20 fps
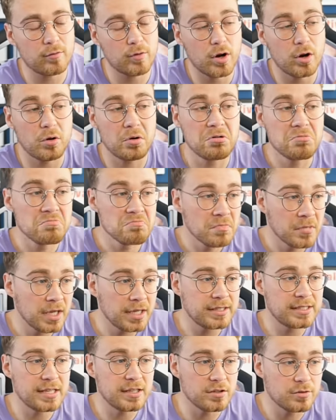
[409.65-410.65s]
role,
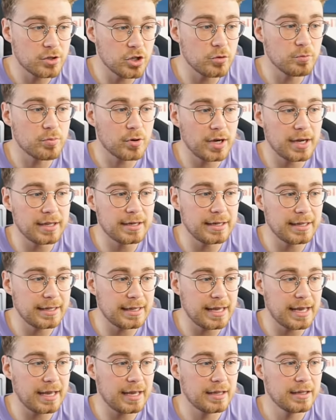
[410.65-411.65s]
did do brilliantly
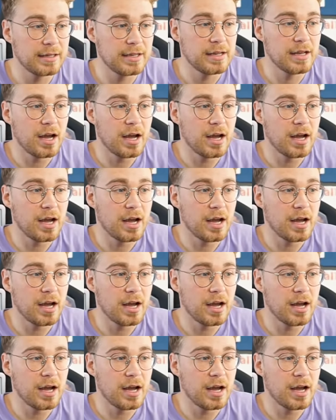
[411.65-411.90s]
there.